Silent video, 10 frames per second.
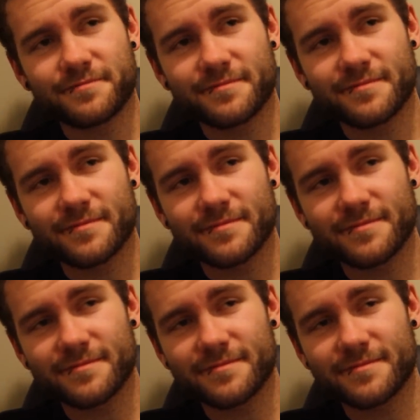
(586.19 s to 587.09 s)

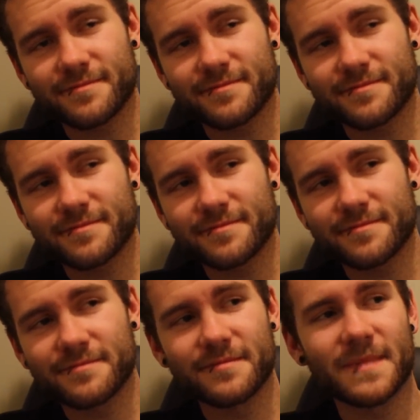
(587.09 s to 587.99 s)
Nothing is said.